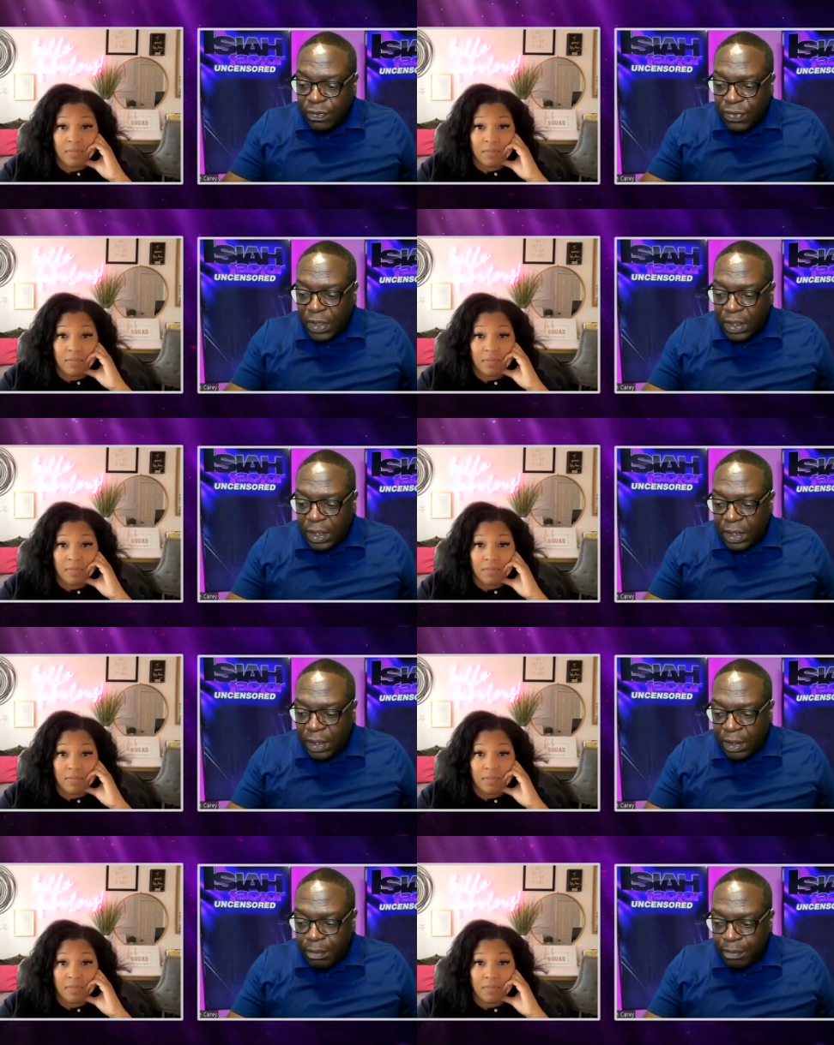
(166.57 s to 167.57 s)

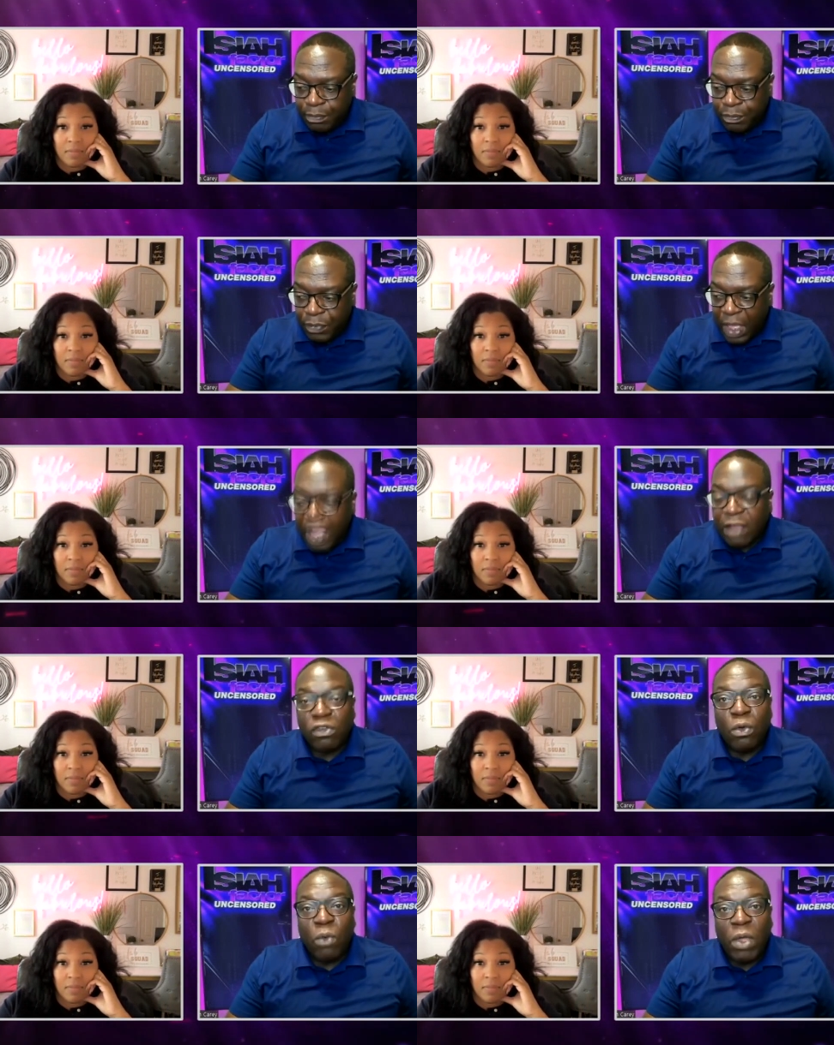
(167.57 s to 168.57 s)
Speaker 1: the
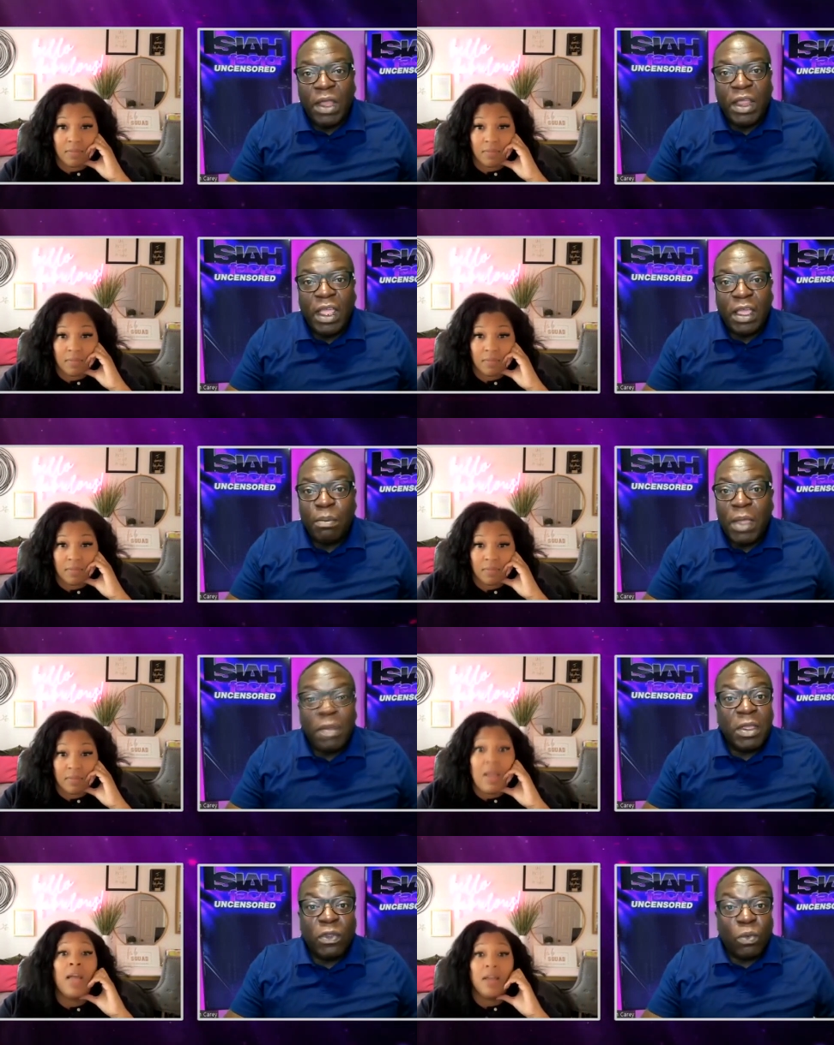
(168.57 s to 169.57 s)
actual wedding and
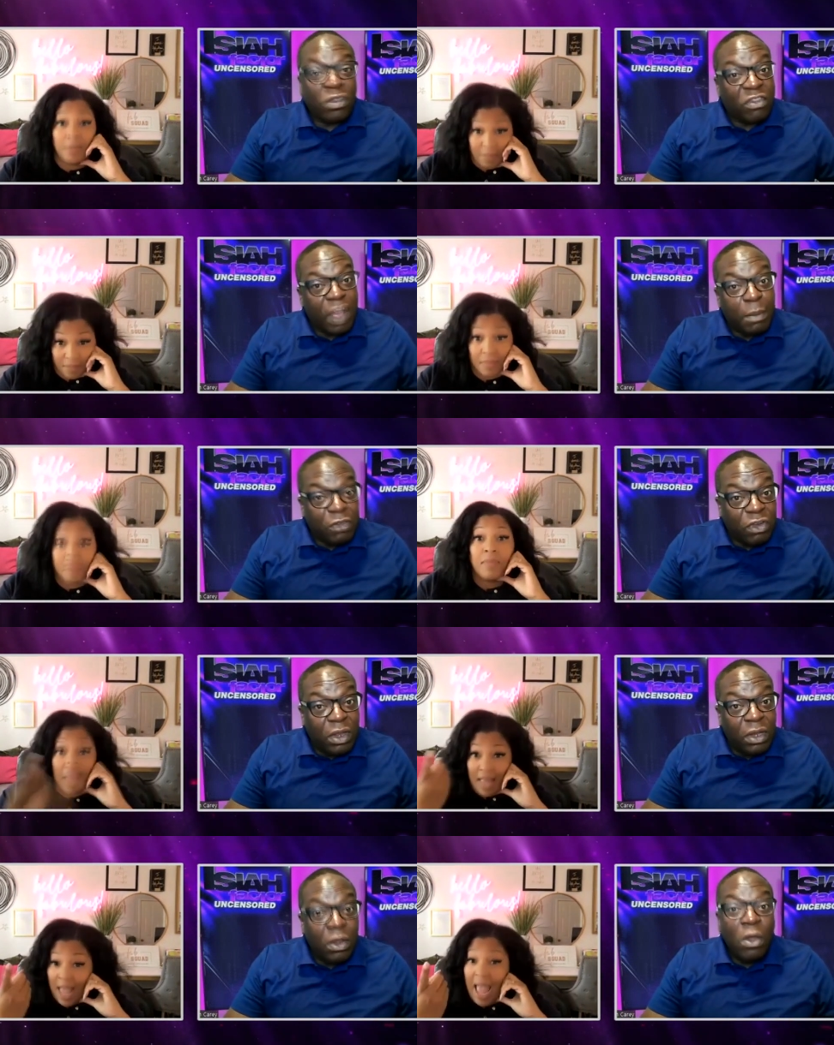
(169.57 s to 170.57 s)
maybe the
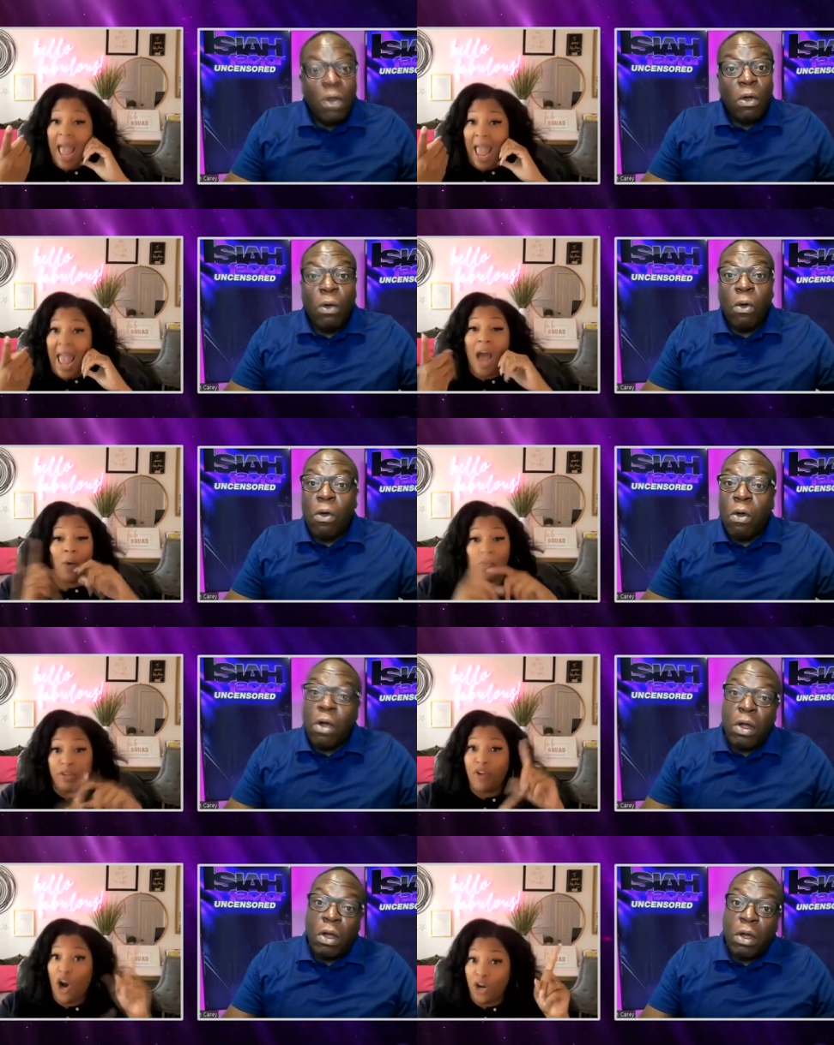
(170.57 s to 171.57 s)
reception,
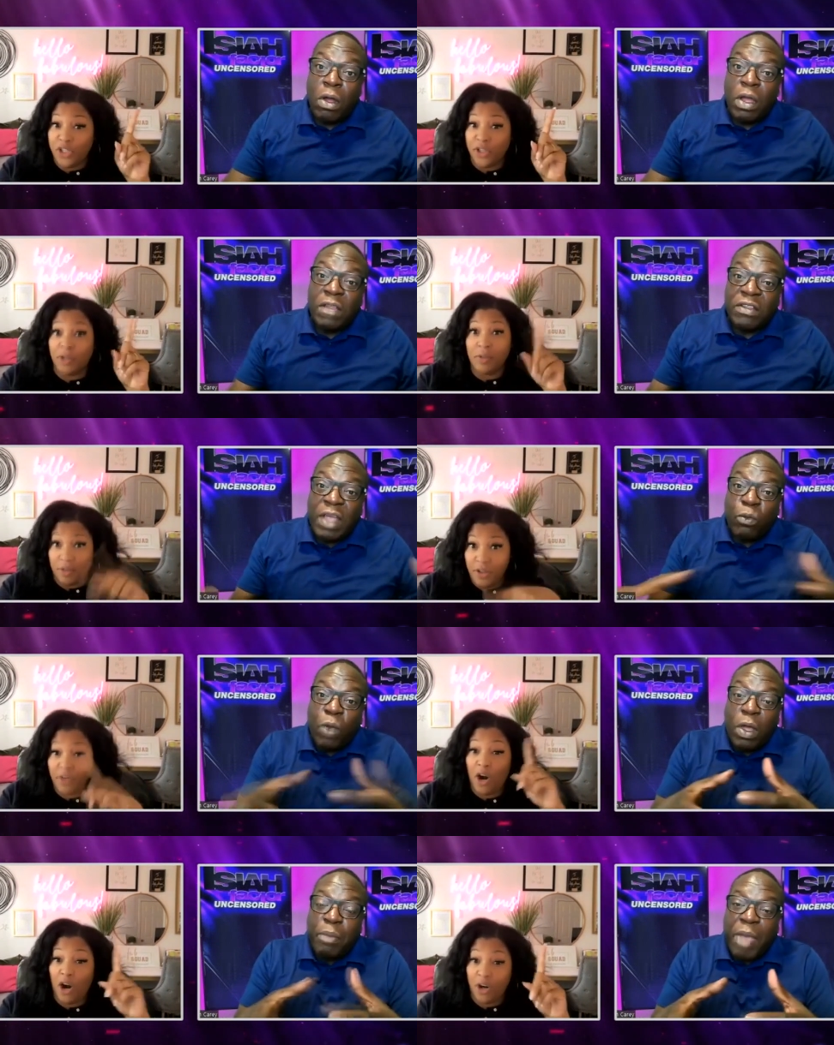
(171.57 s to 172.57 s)
Speaker 2: or is that
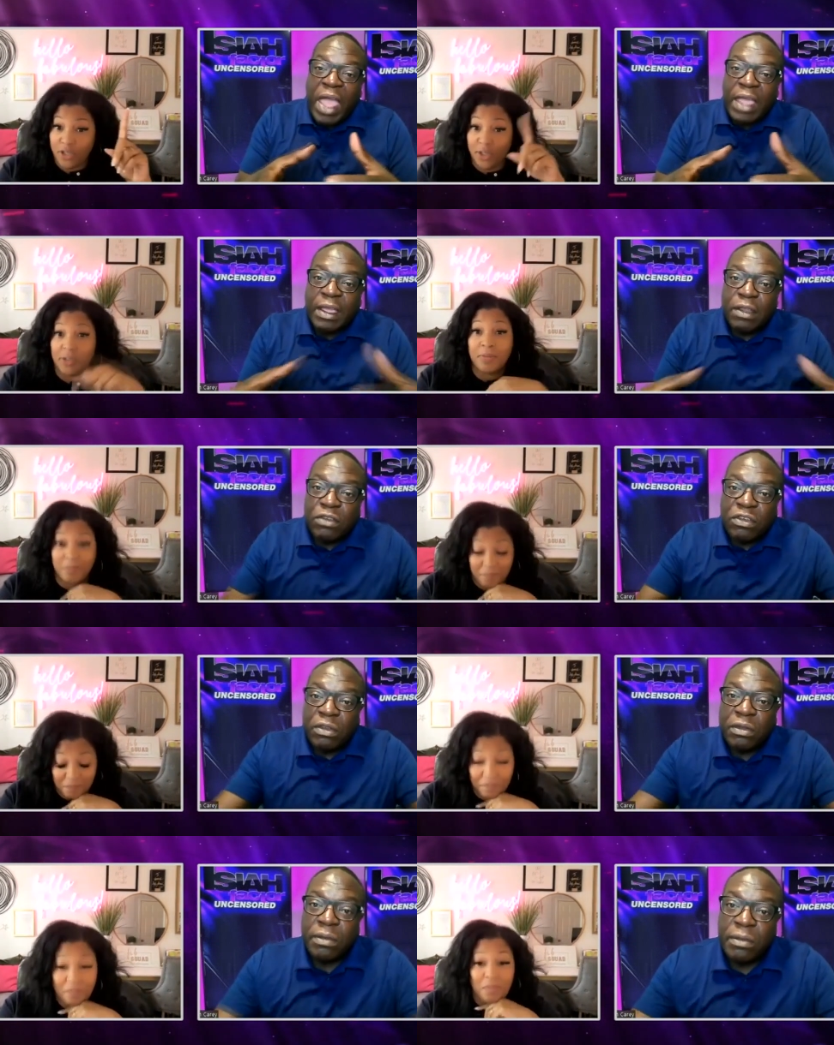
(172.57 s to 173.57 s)
one
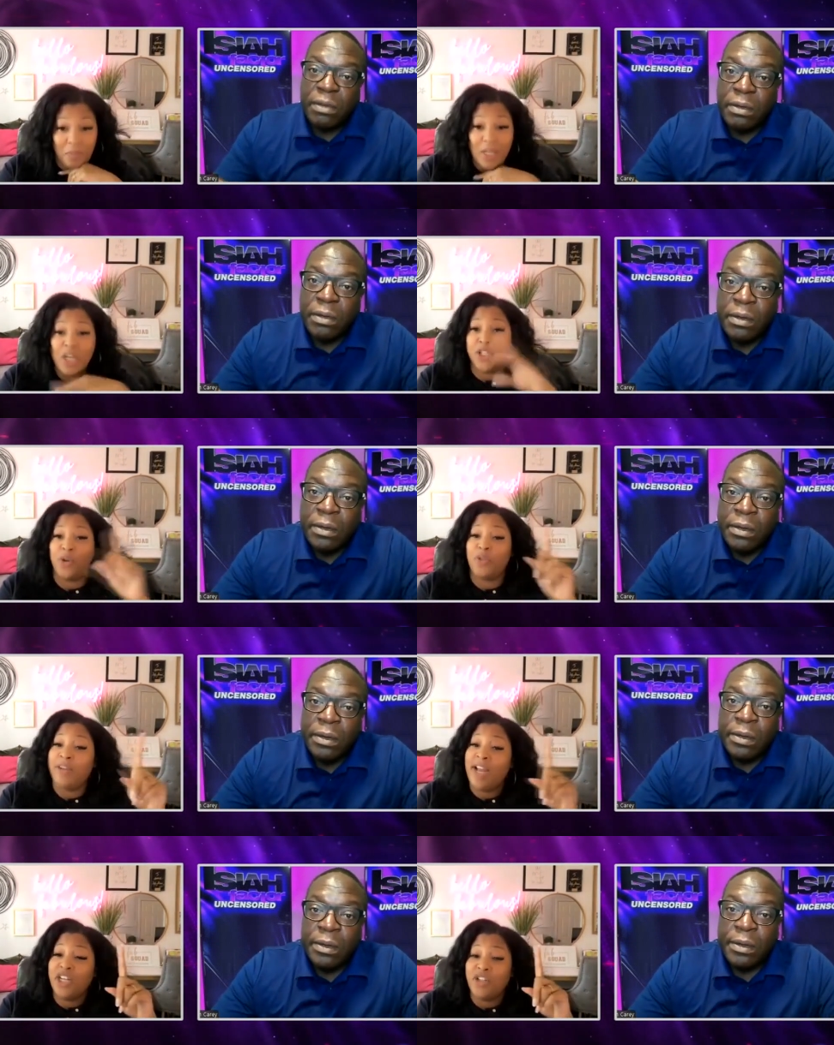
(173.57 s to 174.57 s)
package? So
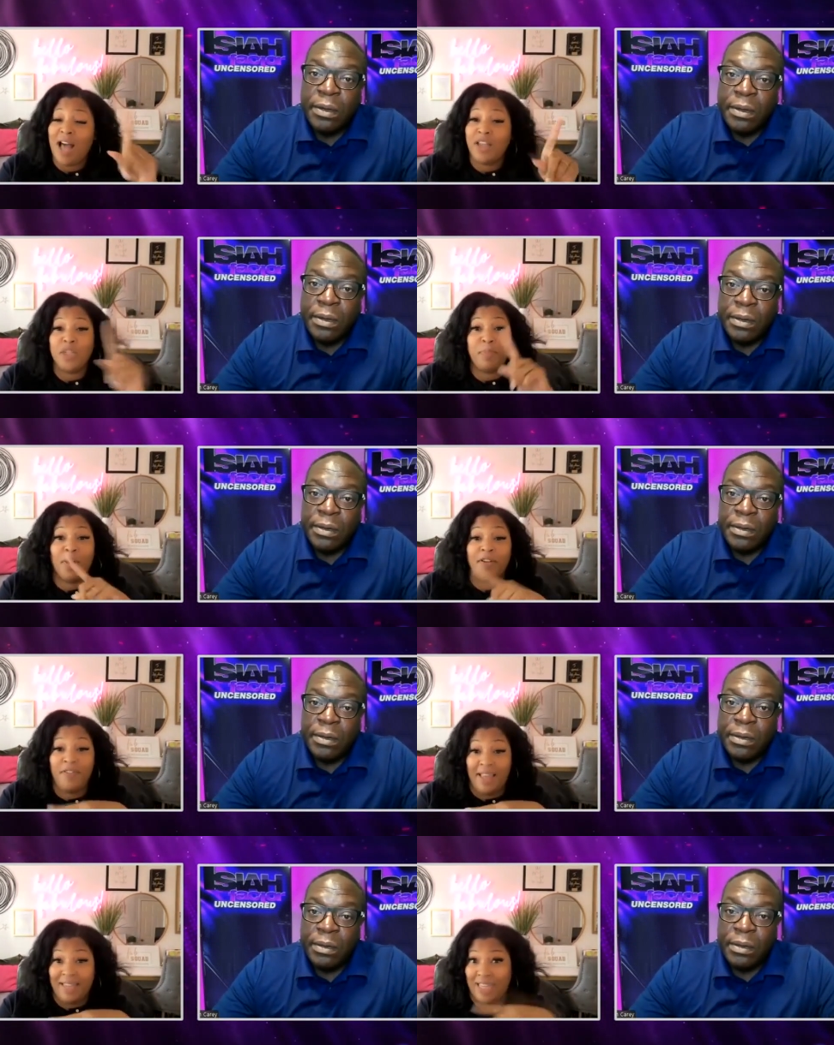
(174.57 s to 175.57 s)
$300 per
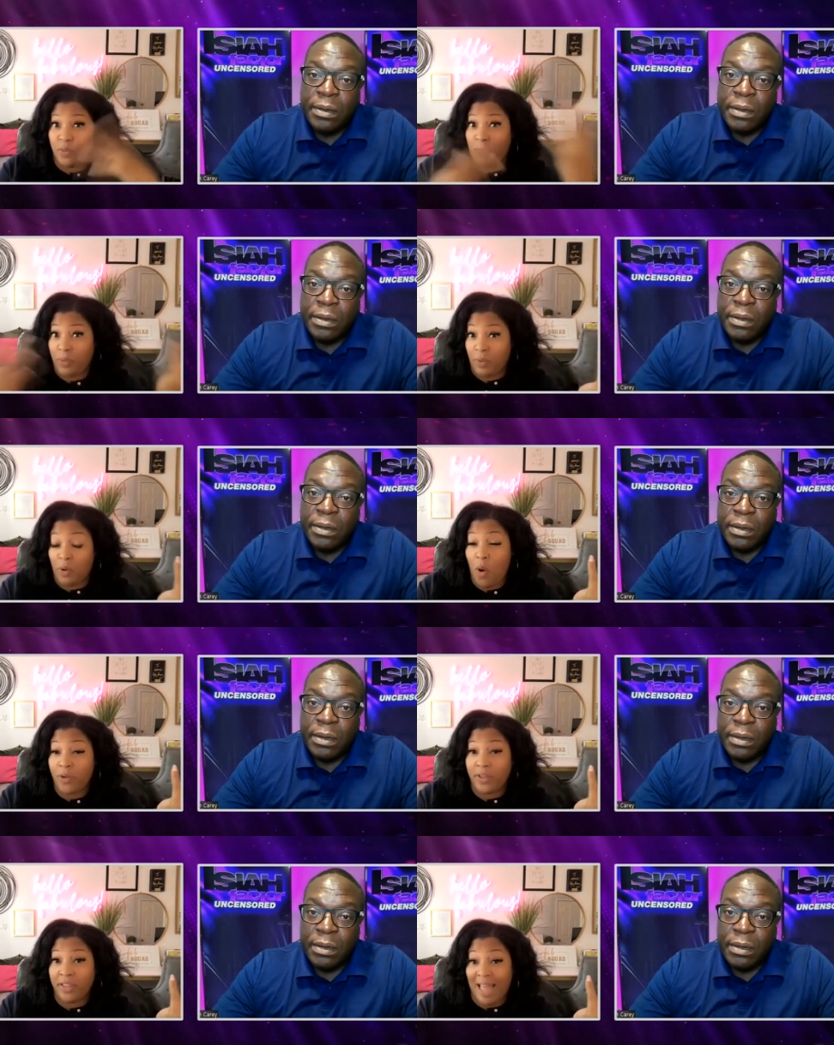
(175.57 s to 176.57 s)
event. That's what we were
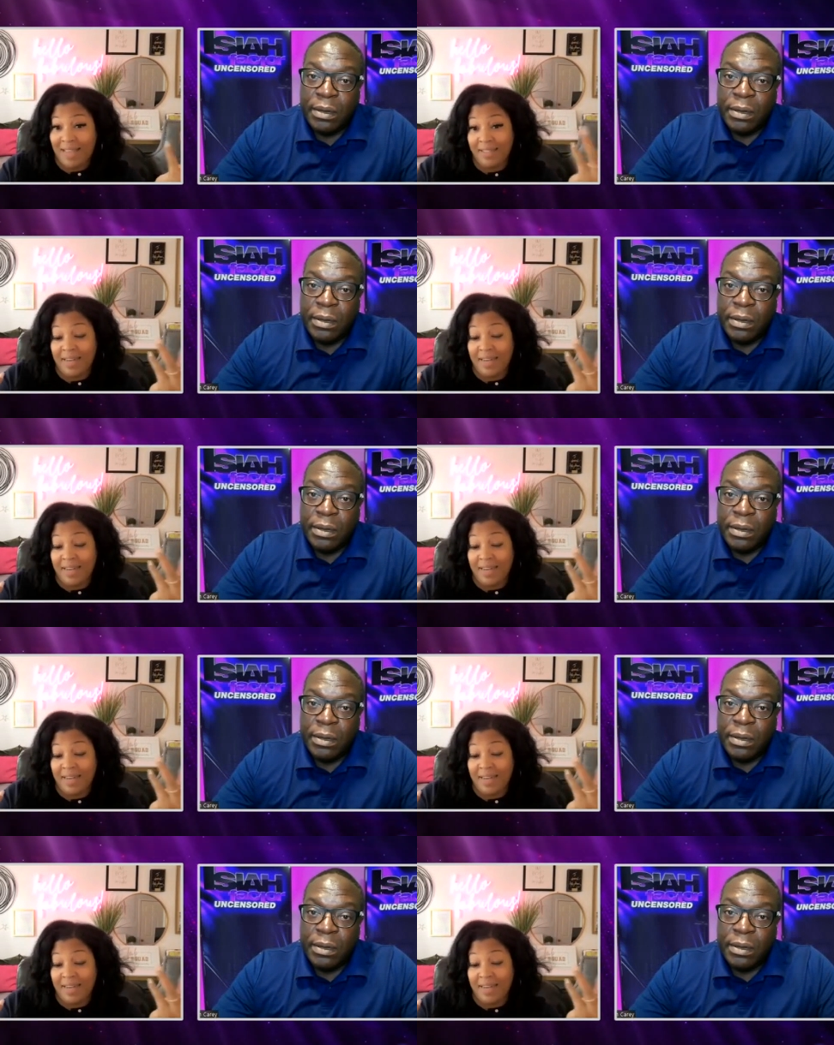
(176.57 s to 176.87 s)
quoted the last